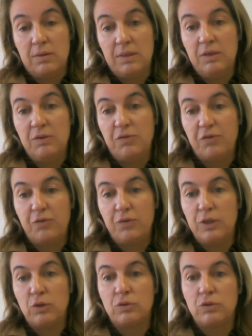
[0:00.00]
if we
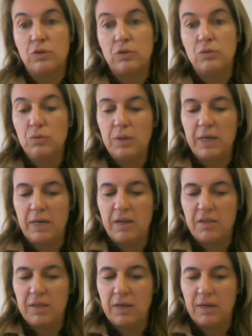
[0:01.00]
don't do
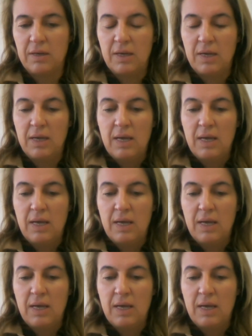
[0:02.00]
anything.